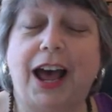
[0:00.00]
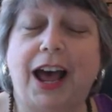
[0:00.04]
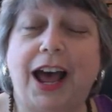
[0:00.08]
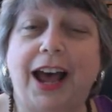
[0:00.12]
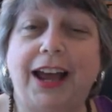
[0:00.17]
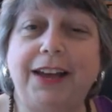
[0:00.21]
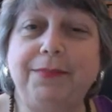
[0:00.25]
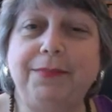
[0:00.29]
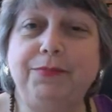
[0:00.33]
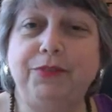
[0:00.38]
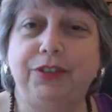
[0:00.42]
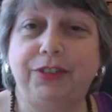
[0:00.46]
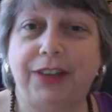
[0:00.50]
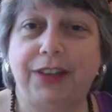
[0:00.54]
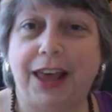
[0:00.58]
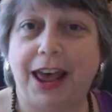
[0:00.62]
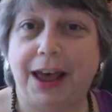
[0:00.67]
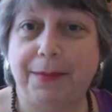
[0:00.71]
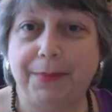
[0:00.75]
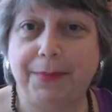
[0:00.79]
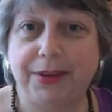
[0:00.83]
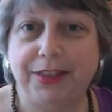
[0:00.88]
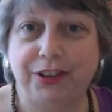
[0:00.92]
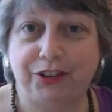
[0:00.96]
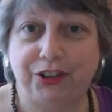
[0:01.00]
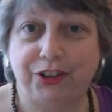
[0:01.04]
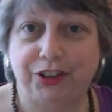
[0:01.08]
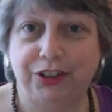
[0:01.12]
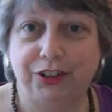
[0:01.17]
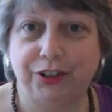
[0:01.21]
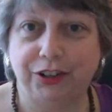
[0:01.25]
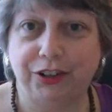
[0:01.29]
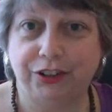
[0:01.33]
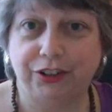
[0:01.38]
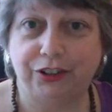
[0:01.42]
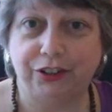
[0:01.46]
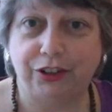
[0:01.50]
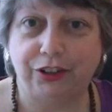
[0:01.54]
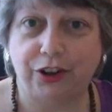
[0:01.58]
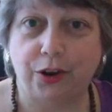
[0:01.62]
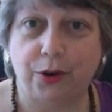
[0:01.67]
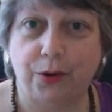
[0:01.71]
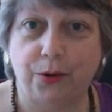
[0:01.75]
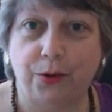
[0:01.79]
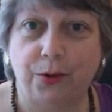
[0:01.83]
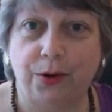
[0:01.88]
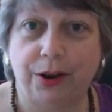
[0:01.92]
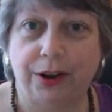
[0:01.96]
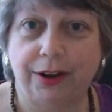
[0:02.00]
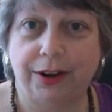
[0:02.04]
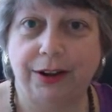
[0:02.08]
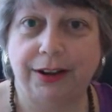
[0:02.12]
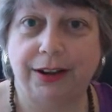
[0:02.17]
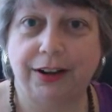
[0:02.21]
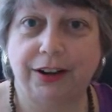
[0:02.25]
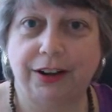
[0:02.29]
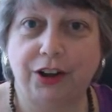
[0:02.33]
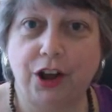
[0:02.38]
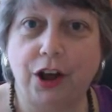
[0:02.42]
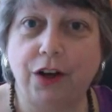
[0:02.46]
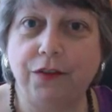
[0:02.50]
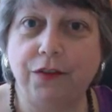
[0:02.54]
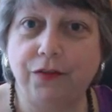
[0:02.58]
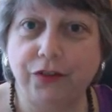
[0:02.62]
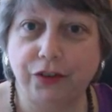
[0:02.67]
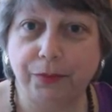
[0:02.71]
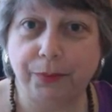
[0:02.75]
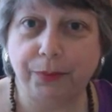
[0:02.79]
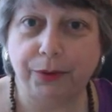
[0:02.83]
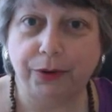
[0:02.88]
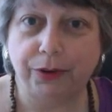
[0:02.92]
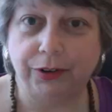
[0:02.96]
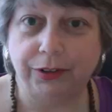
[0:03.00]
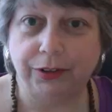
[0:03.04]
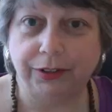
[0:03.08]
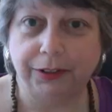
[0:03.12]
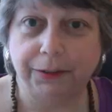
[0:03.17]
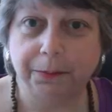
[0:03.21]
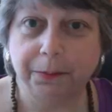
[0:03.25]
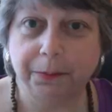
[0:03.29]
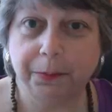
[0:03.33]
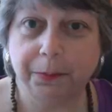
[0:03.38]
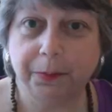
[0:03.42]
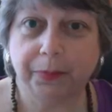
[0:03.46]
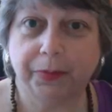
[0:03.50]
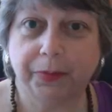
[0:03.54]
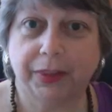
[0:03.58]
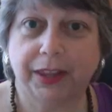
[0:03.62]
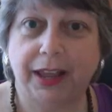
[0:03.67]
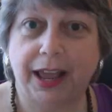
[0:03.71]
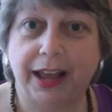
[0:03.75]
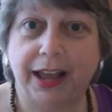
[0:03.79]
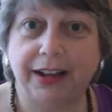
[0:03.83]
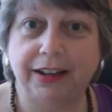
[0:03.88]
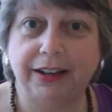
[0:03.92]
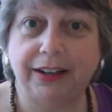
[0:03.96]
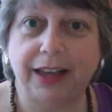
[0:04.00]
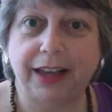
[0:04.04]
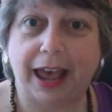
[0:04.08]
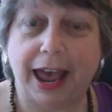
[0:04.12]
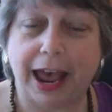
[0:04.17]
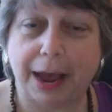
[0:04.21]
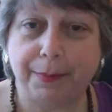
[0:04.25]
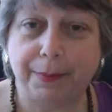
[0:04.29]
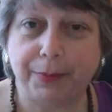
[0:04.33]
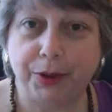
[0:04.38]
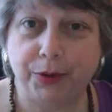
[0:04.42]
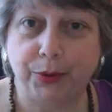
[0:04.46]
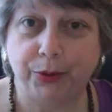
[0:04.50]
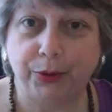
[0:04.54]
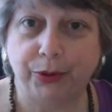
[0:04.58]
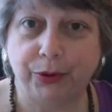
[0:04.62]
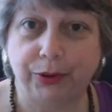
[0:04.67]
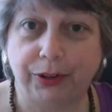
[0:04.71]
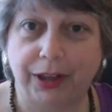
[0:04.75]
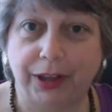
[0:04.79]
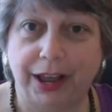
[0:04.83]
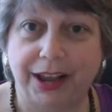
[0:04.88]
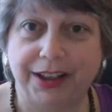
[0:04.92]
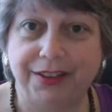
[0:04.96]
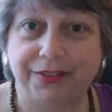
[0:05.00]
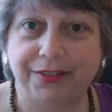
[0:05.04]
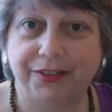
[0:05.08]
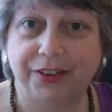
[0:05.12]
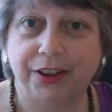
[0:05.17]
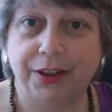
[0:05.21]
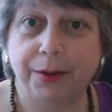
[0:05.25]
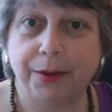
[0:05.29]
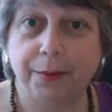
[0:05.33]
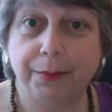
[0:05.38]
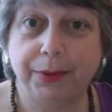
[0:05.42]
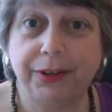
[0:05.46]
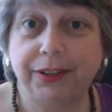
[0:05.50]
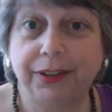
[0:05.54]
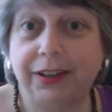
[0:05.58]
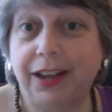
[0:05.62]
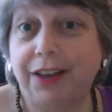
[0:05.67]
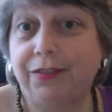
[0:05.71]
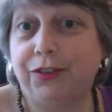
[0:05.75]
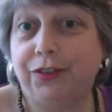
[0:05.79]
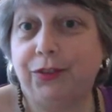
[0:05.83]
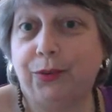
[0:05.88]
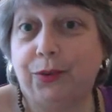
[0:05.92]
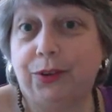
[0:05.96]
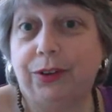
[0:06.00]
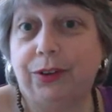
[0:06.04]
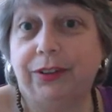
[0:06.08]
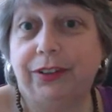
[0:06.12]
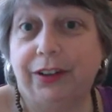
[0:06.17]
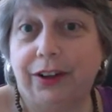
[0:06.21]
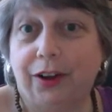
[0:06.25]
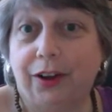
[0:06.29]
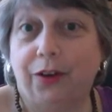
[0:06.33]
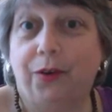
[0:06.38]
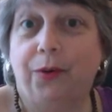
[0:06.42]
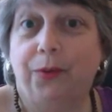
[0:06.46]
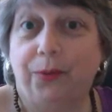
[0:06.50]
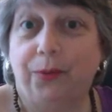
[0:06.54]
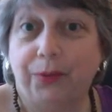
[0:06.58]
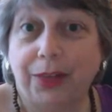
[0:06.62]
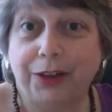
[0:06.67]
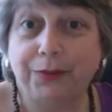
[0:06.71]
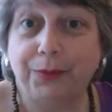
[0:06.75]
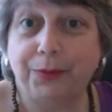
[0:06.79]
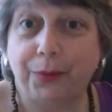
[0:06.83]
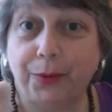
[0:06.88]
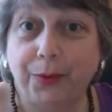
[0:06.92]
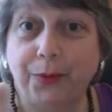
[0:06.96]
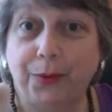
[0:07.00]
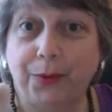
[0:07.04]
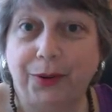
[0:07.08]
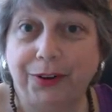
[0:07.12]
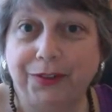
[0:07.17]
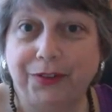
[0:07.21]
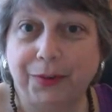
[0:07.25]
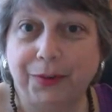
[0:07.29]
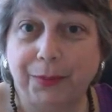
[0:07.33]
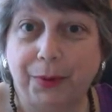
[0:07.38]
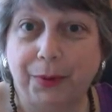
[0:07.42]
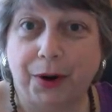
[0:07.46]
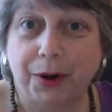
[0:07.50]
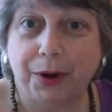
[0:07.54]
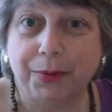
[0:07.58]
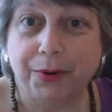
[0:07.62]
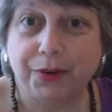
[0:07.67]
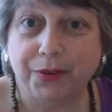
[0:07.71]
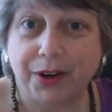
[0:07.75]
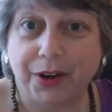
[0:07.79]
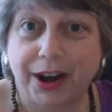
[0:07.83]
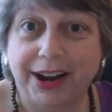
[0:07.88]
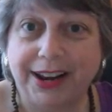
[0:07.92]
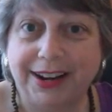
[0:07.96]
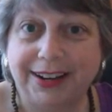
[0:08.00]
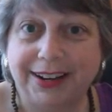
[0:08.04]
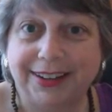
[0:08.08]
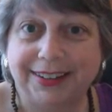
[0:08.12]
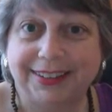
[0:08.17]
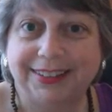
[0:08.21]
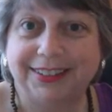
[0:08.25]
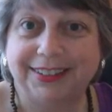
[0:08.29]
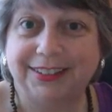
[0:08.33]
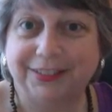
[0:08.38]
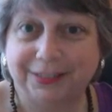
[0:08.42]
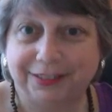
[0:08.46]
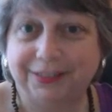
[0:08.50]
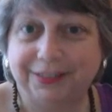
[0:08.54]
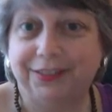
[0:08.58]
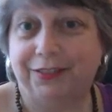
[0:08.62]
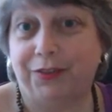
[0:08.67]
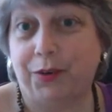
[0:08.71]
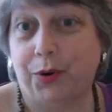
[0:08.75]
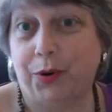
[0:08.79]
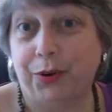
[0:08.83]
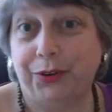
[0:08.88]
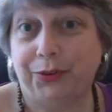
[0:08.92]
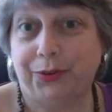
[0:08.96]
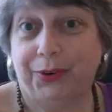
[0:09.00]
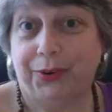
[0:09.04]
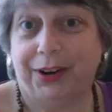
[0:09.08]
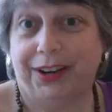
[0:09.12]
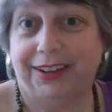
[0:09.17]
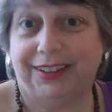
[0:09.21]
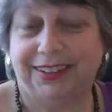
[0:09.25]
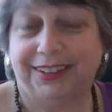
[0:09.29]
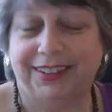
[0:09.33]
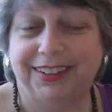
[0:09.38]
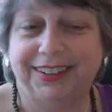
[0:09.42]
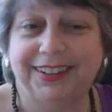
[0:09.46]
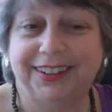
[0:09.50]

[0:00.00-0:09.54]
I'm just happy that she looks so comfortable and happy with her life. Because after all, you know, that's what we want for Barbara, right? Of course, right.